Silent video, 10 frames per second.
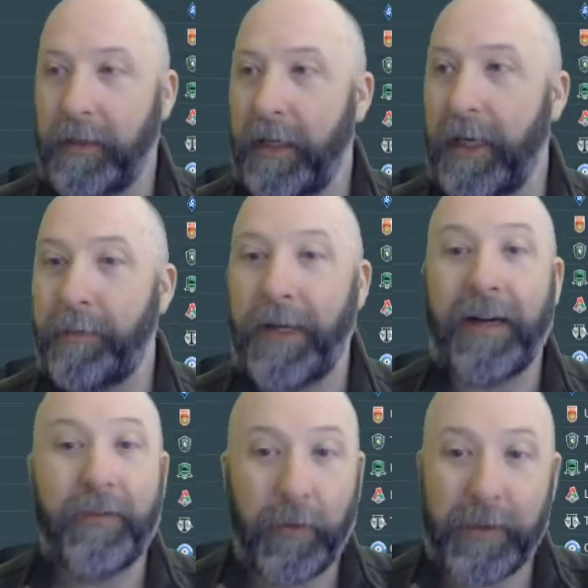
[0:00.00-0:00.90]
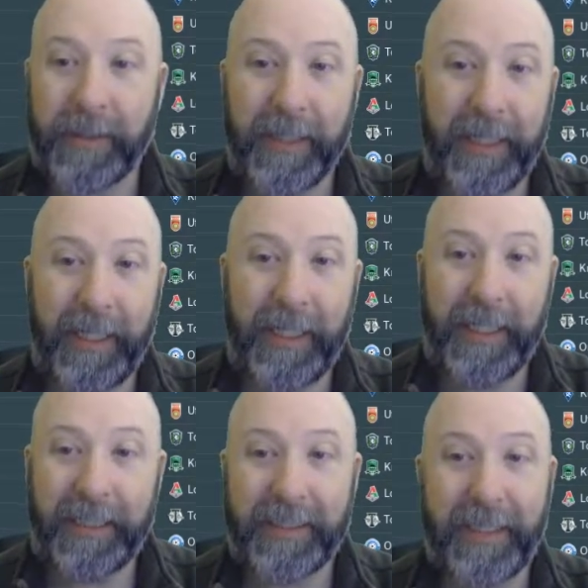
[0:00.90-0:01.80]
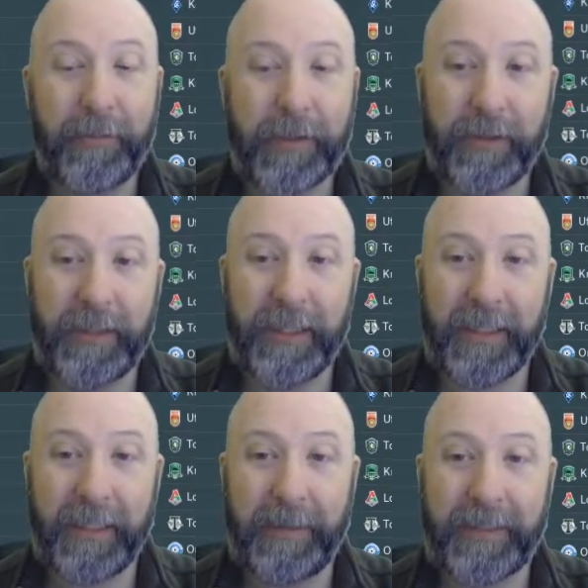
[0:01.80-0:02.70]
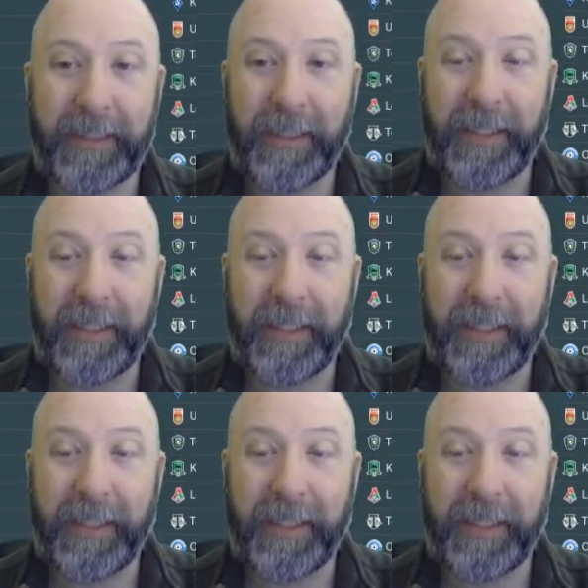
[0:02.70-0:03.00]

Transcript: But unfortunately, damaged cruciate ligaments,